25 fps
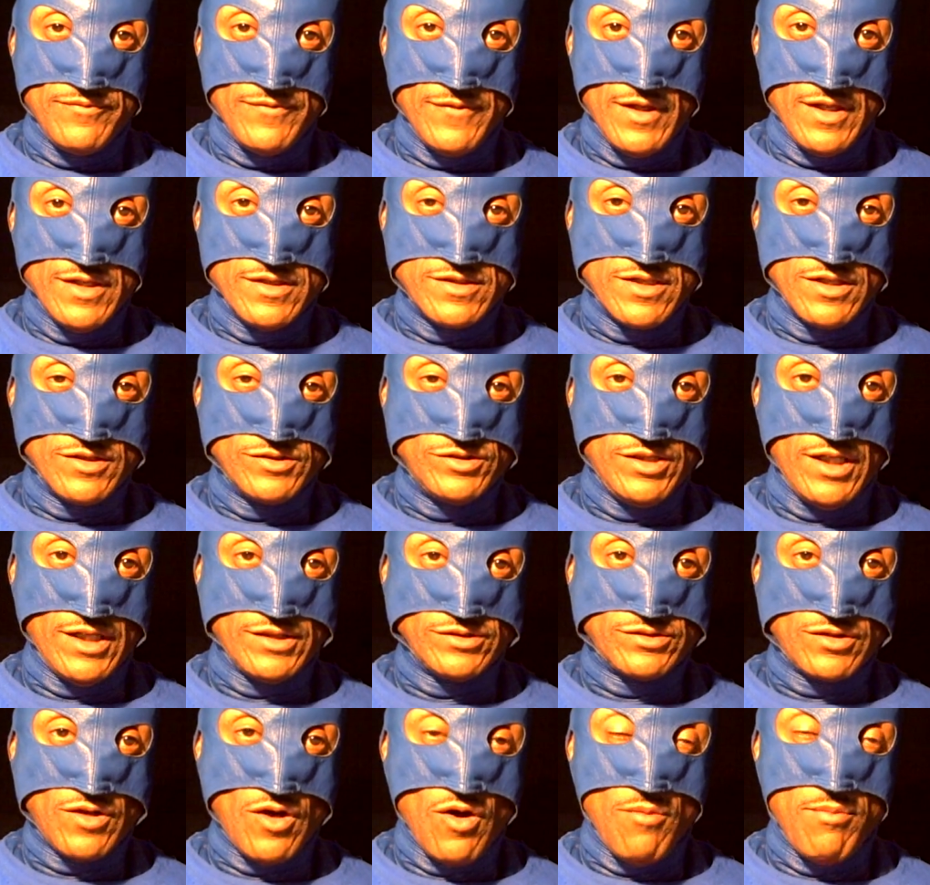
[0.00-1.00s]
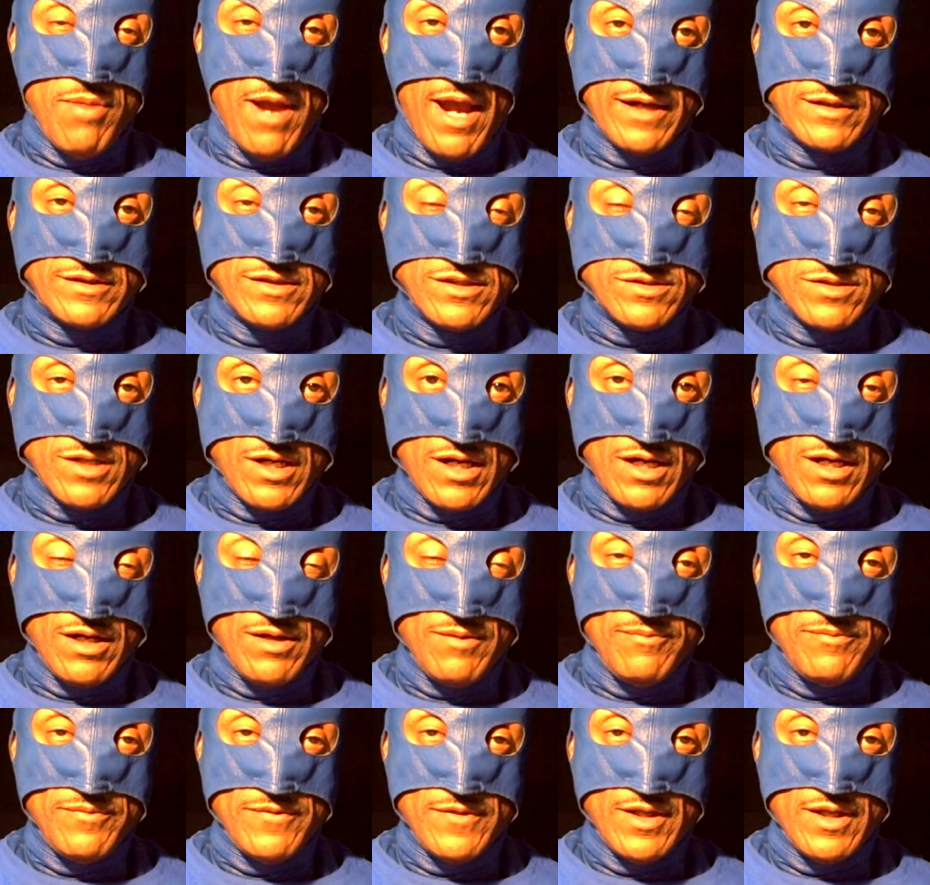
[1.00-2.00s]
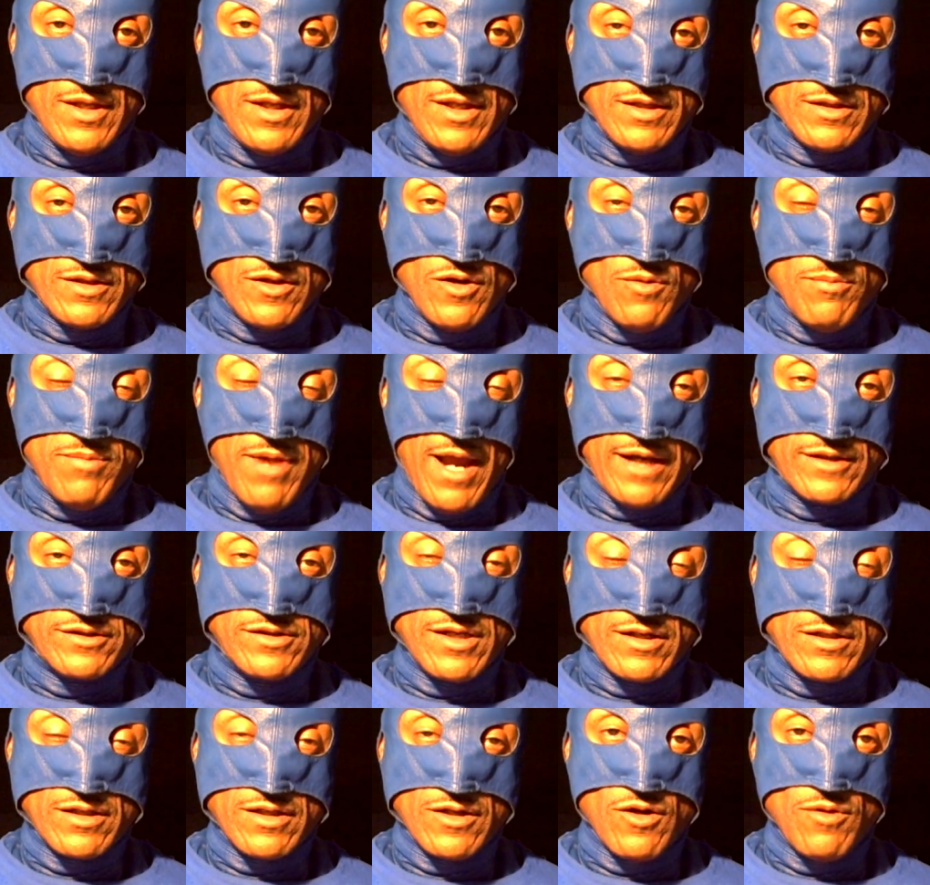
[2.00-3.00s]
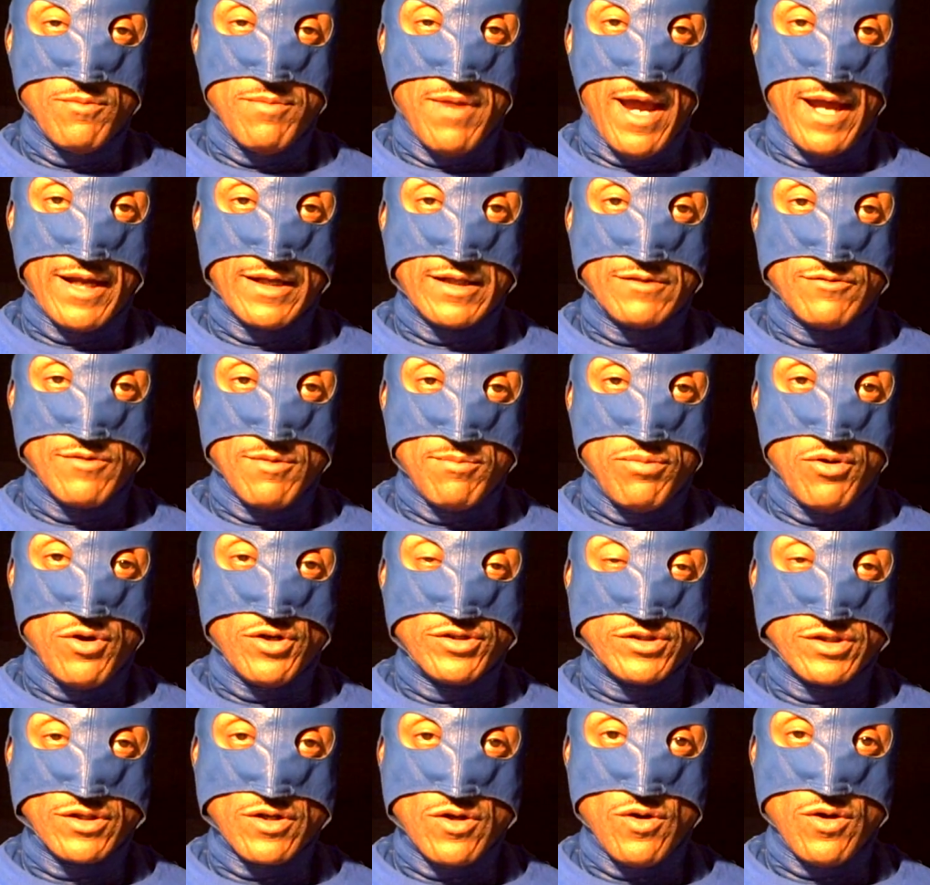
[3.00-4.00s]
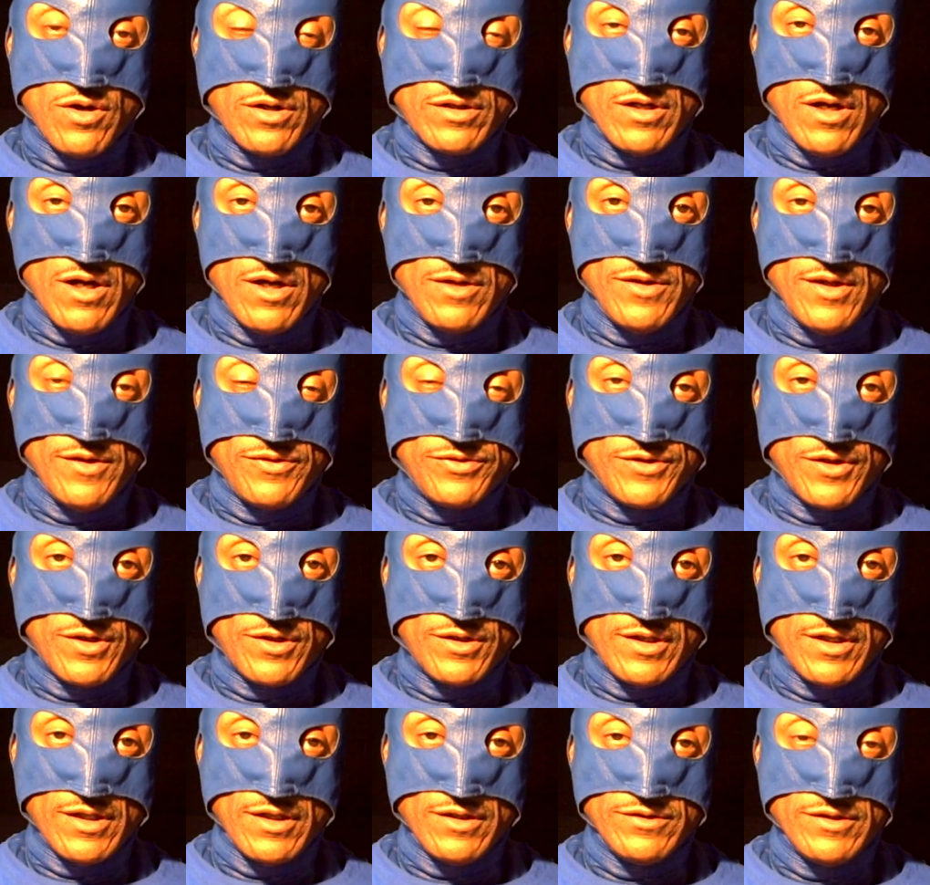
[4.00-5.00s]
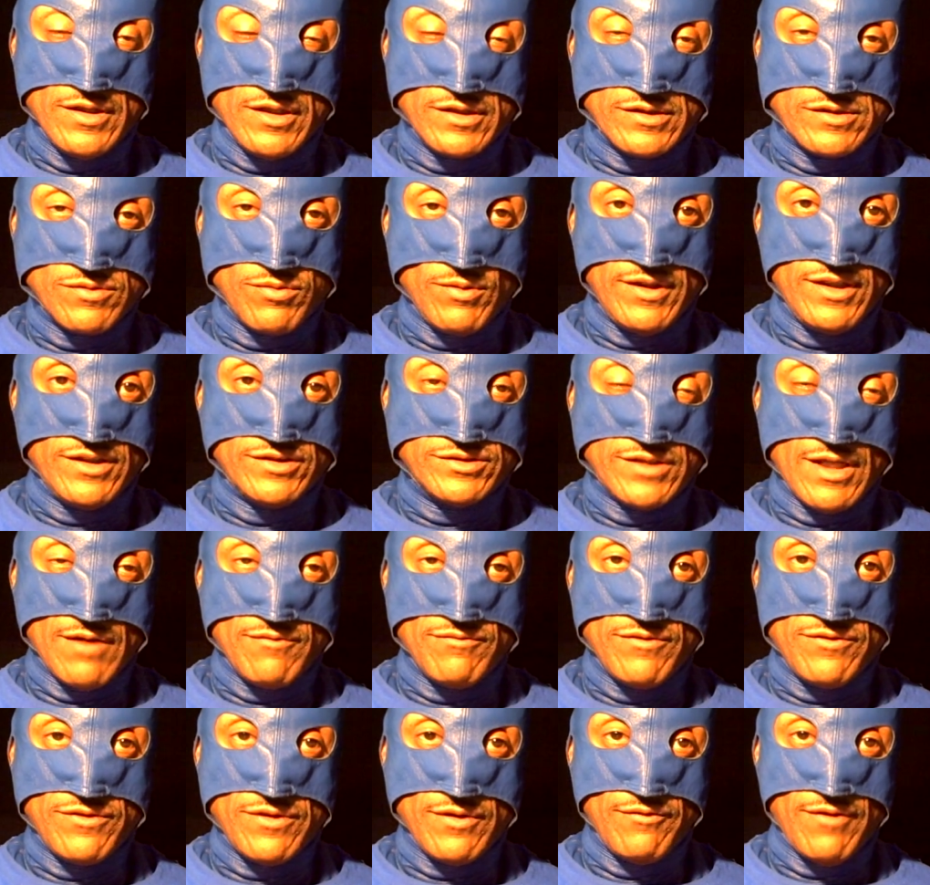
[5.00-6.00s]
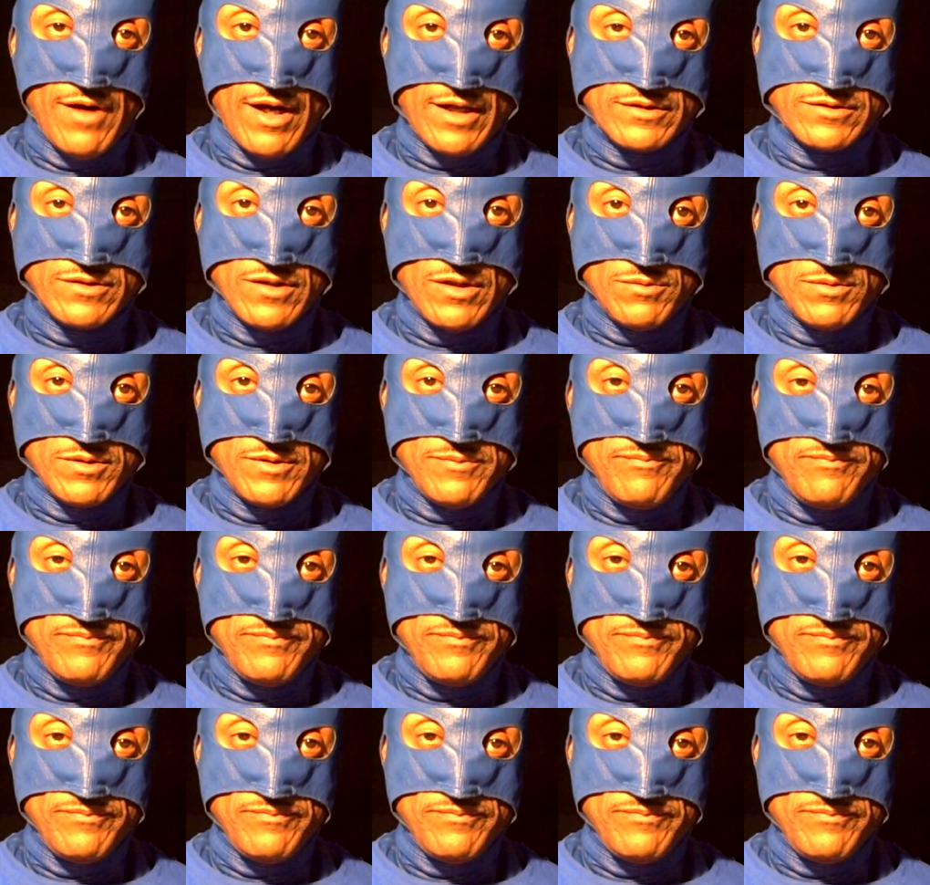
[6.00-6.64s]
until she has to go back to jail, go back and report to court on the 27th of October.